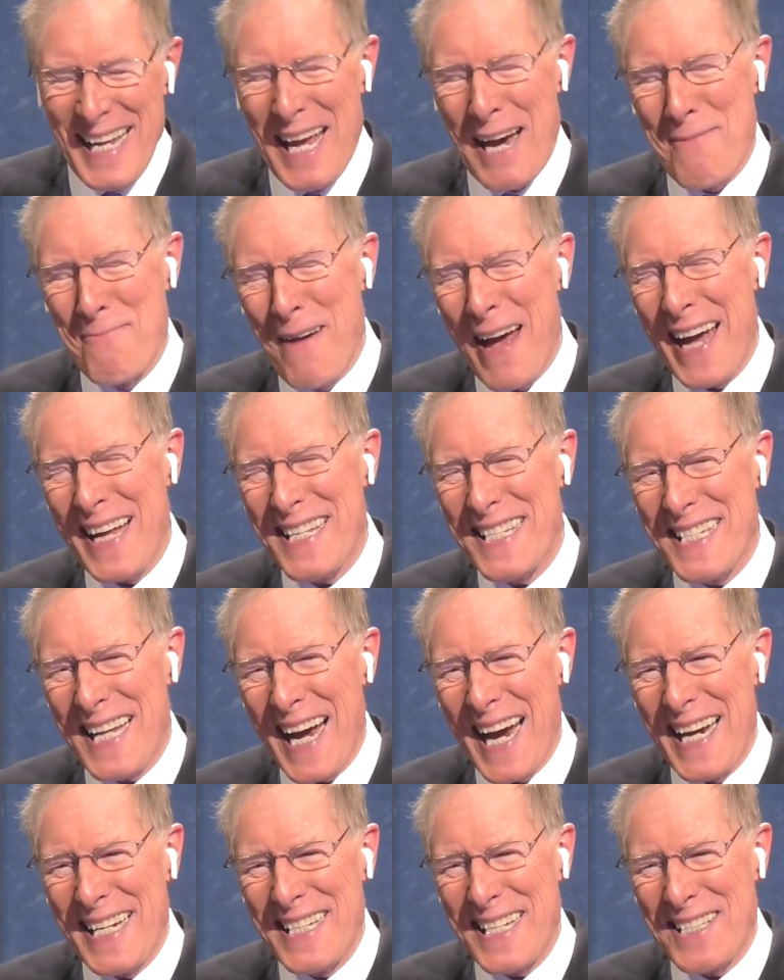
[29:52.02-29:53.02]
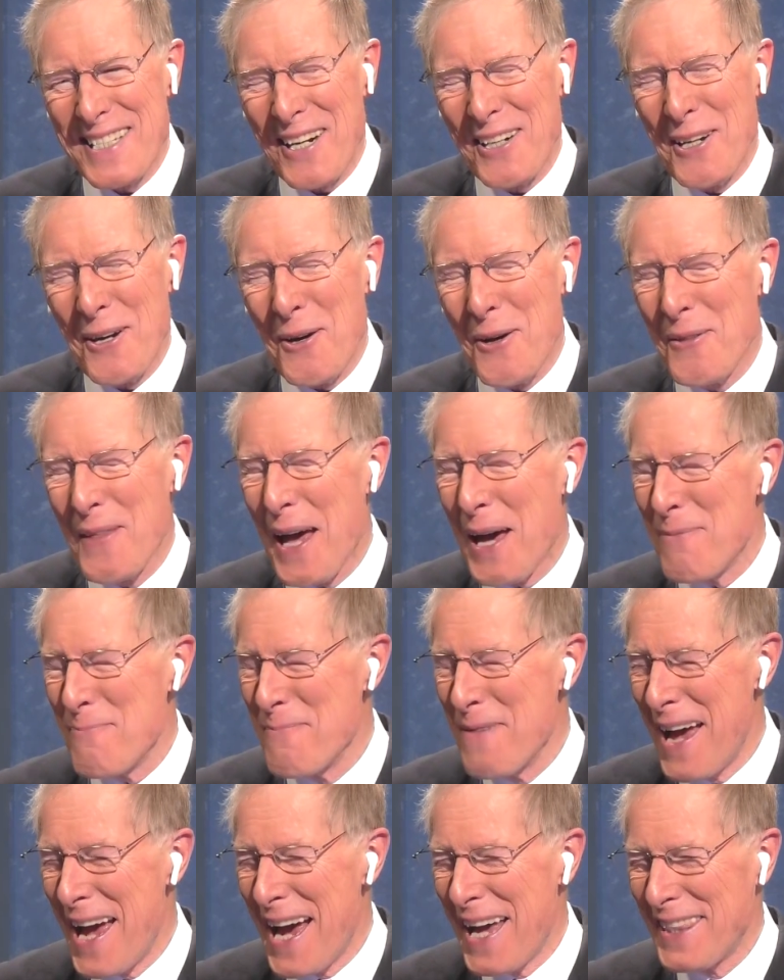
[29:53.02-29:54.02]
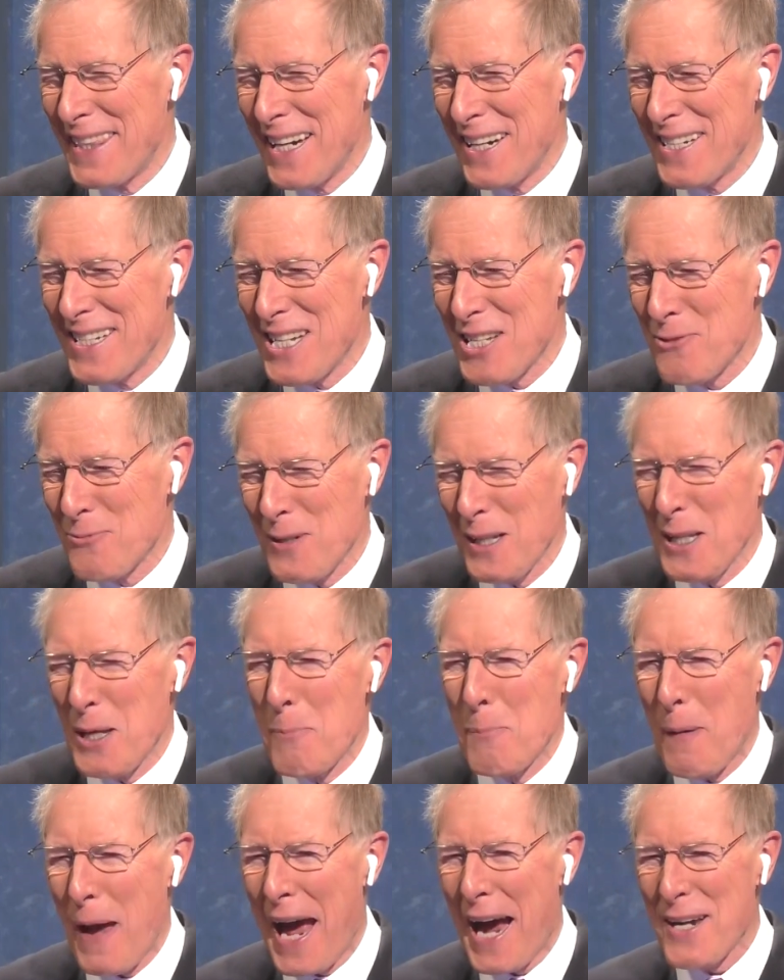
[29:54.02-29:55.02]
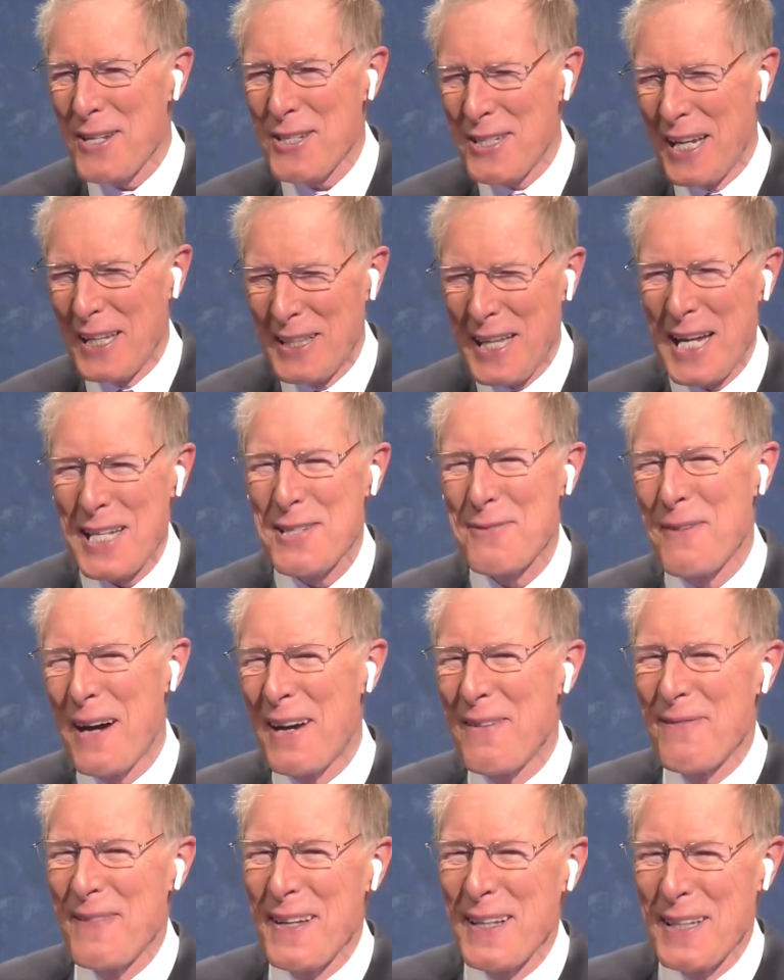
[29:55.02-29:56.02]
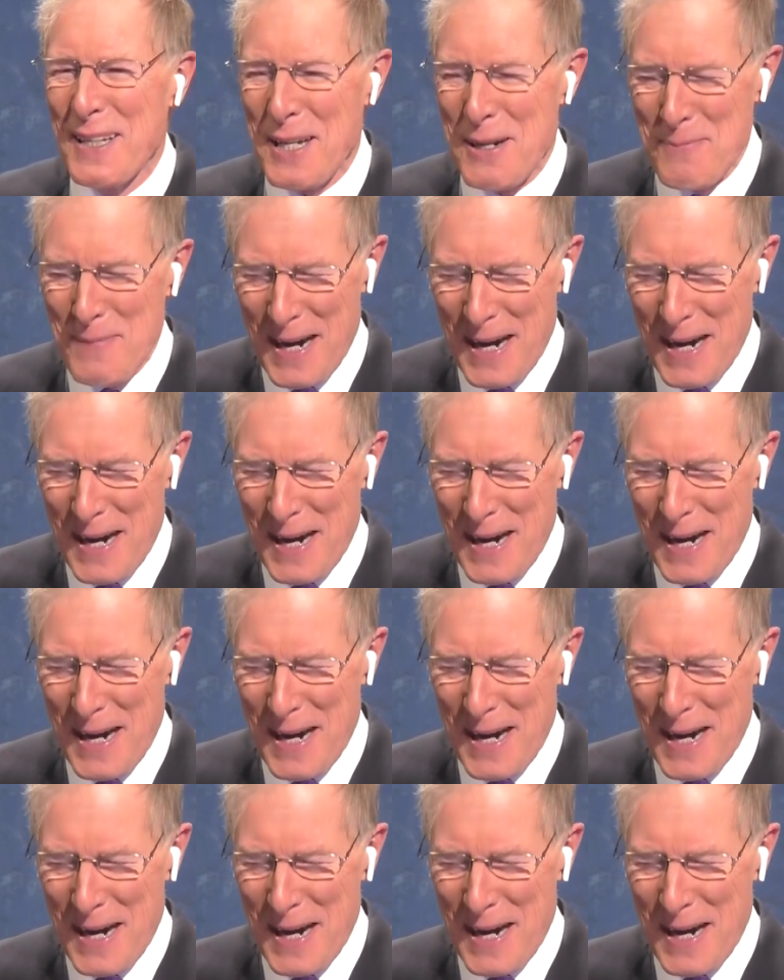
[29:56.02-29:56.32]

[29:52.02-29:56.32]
yeah, mad scientists aren't all that mad. They're just really passionate. That's my feeling